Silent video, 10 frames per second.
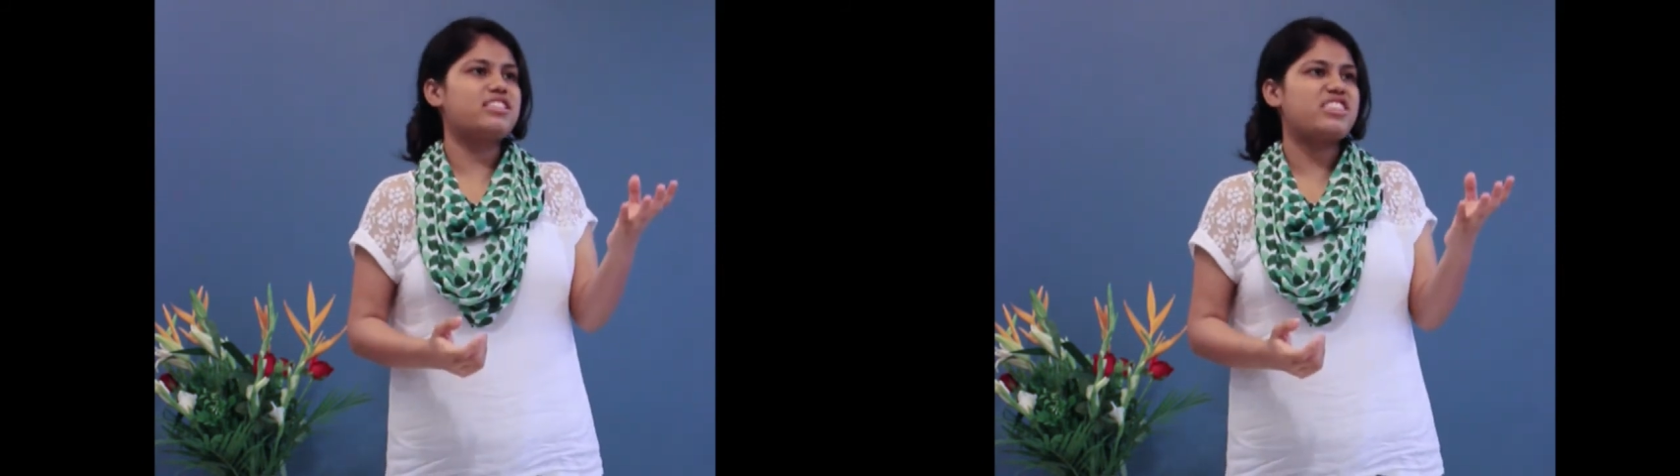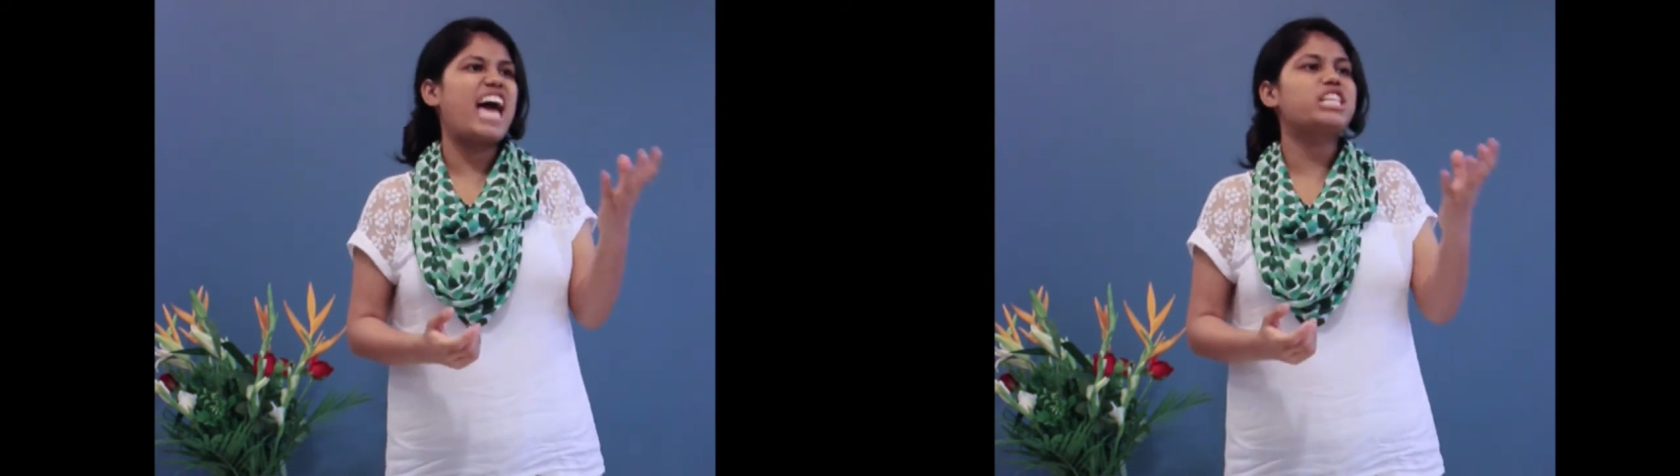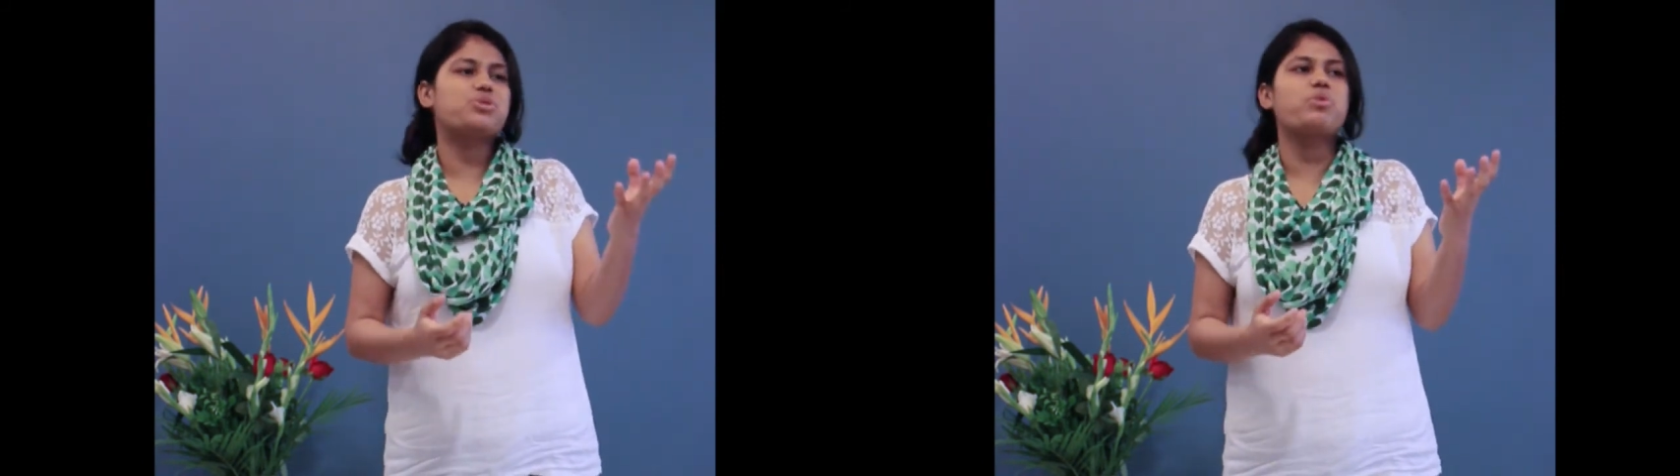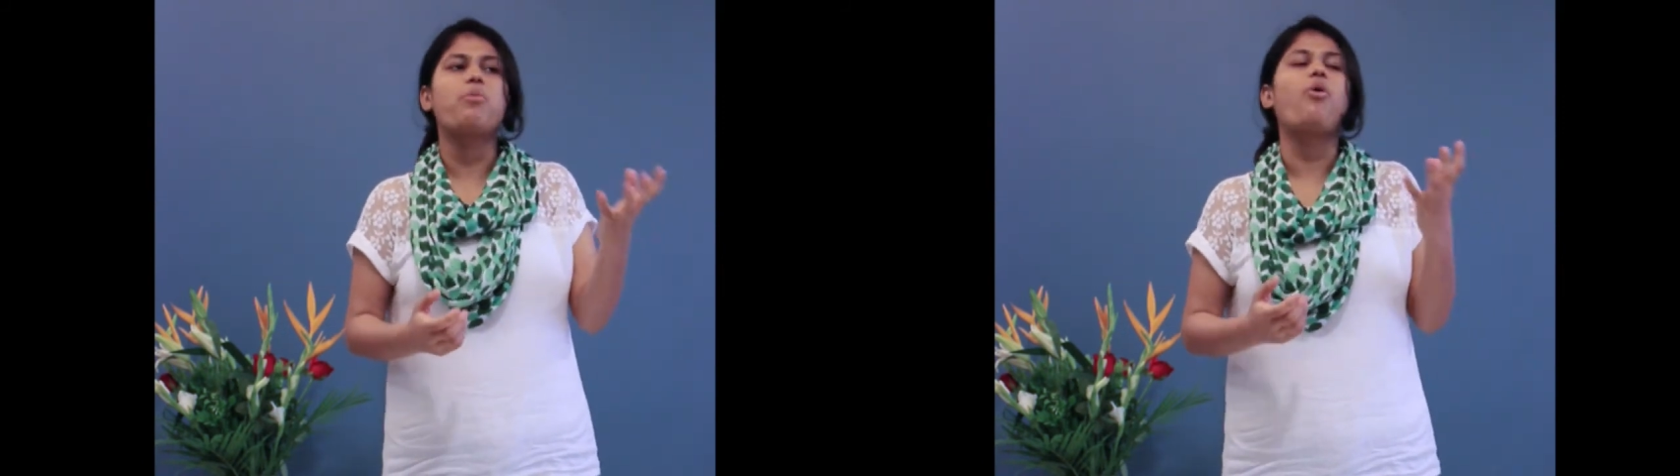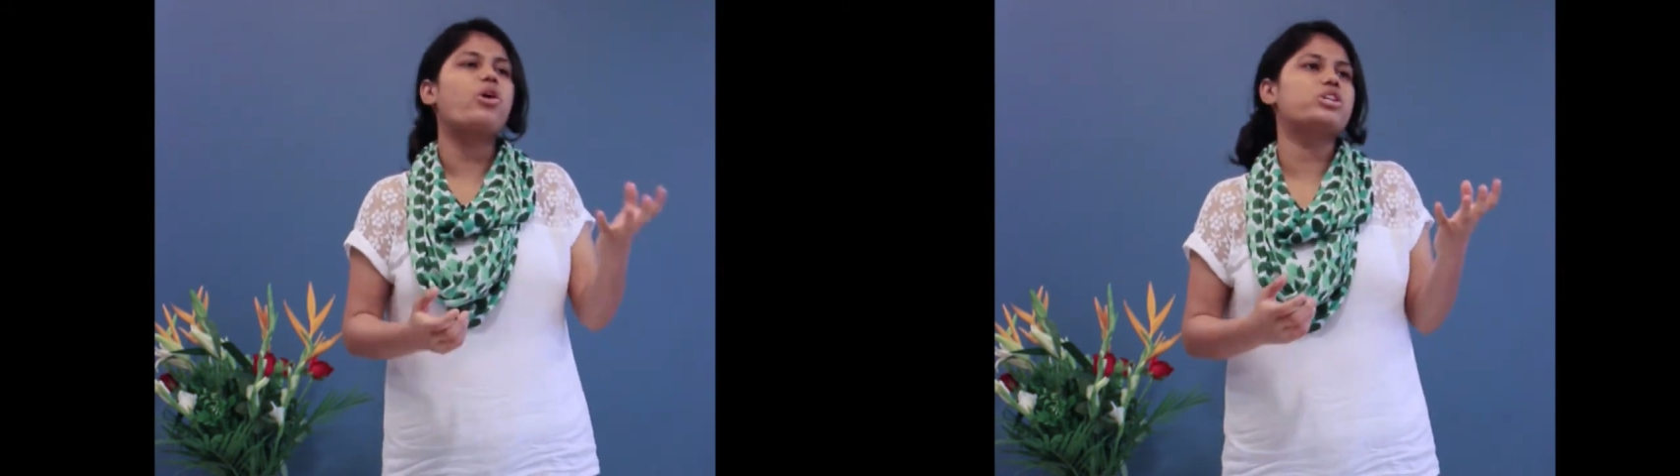that's where
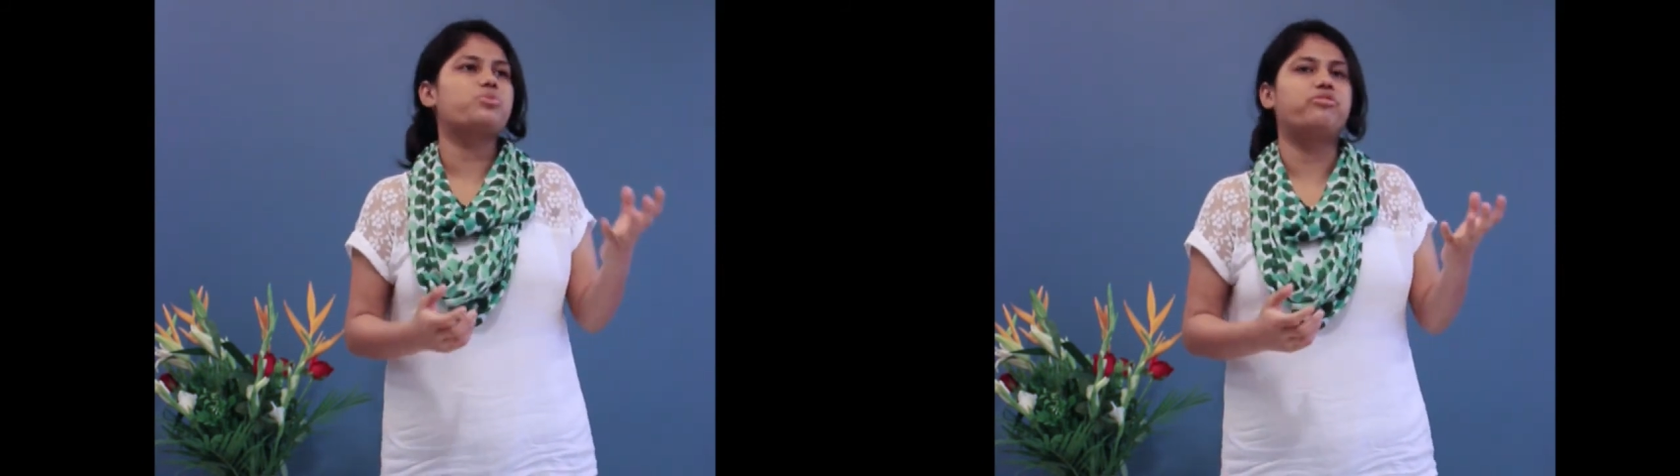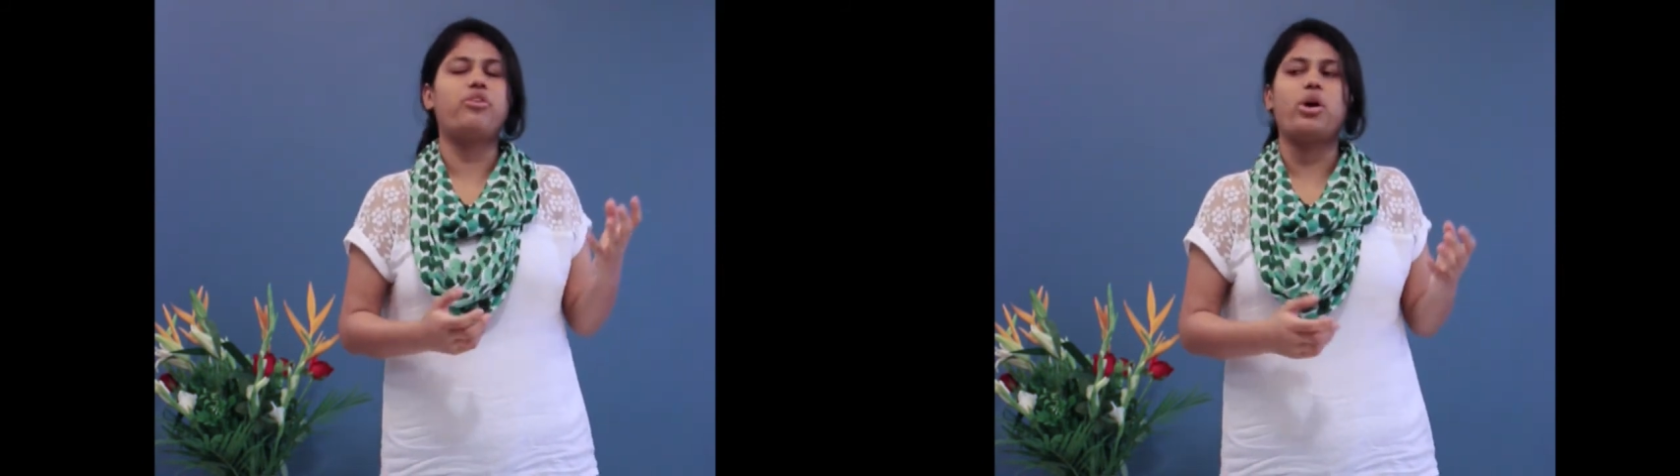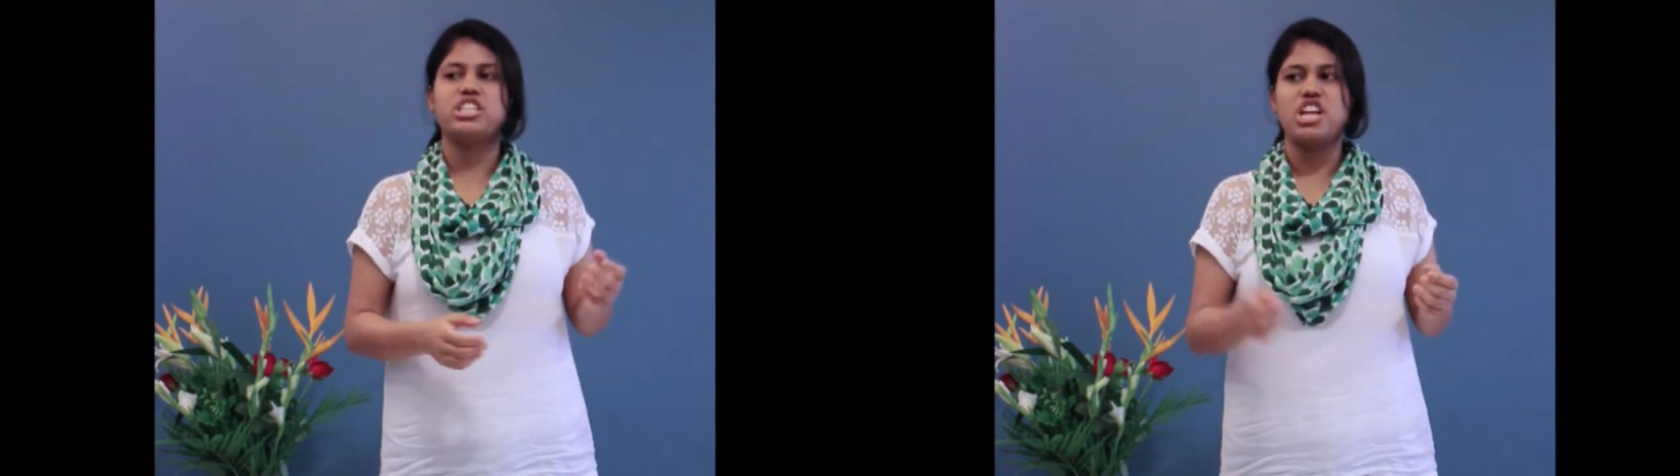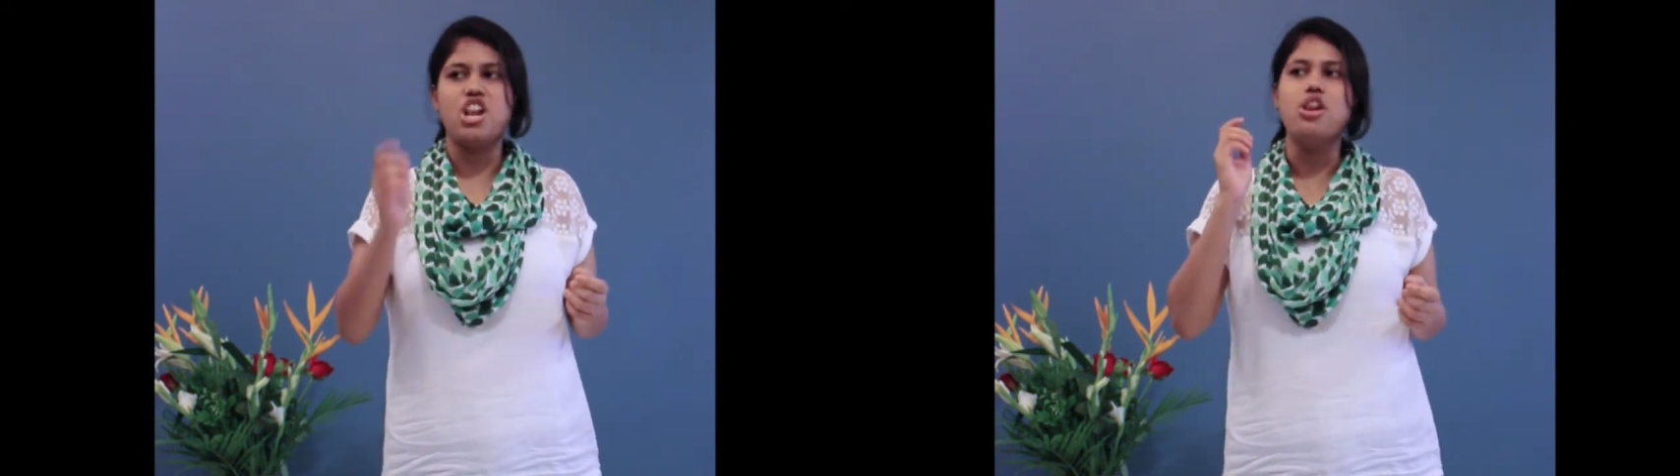wars were fought.